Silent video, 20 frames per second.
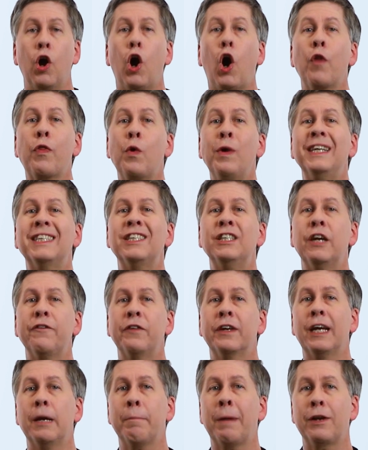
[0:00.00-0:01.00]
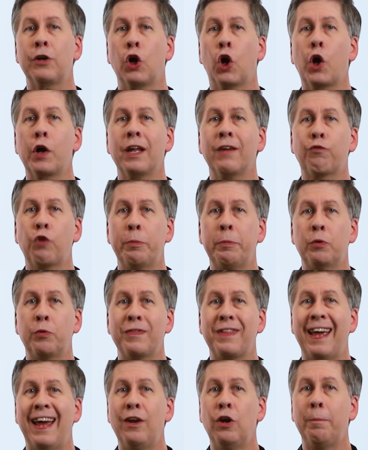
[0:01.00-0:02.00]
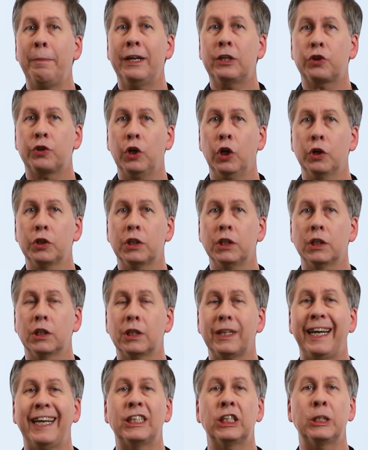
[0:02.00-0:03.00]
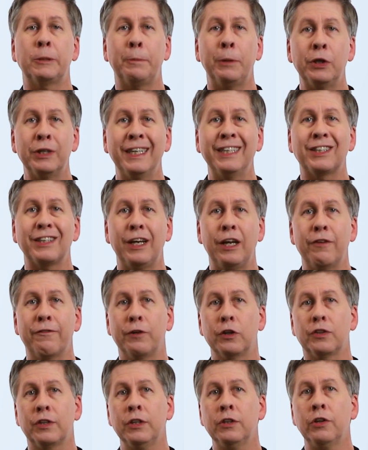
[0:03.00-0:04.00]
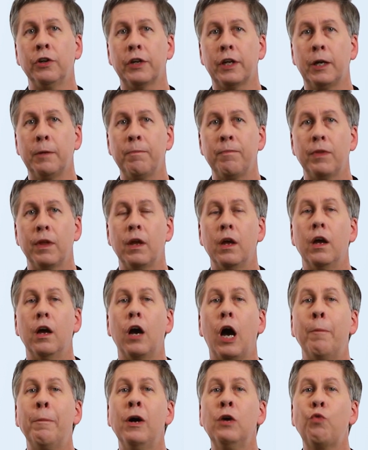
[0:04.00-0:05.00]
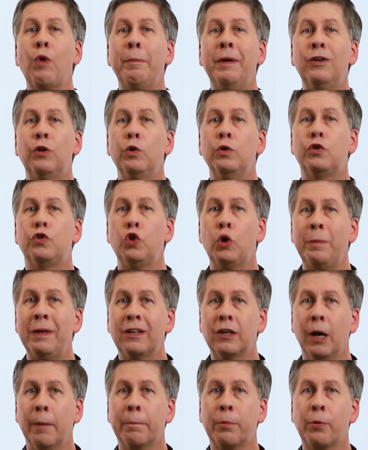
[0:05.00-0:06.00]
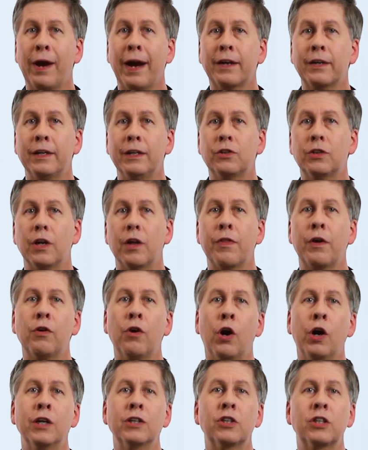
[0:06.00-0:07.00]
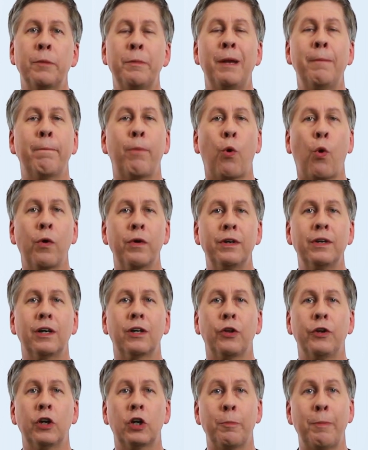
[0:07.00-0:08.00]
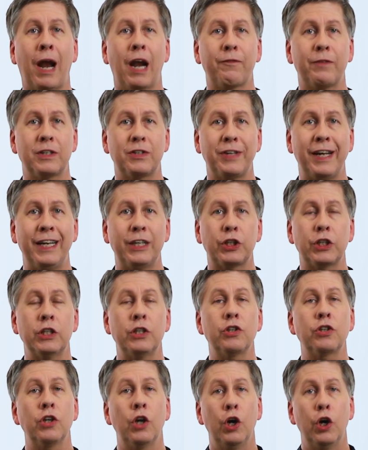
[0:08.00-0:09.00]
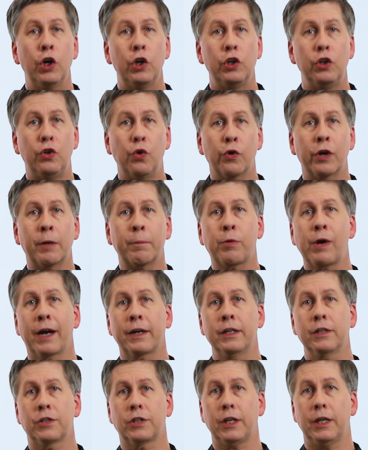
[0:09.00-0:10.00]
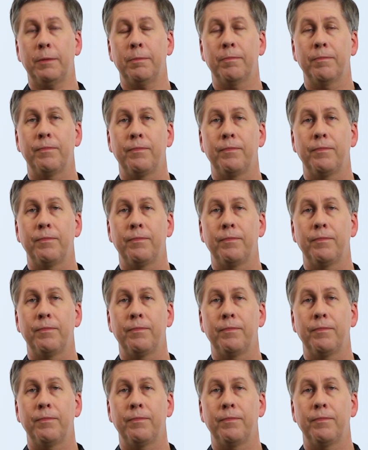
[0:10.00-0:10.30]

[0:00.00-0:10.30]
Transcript: Although a significant minority of women with endometriosis experience infertility, among women who do become pregnant, there are some important clinical manifestations during pregnancy.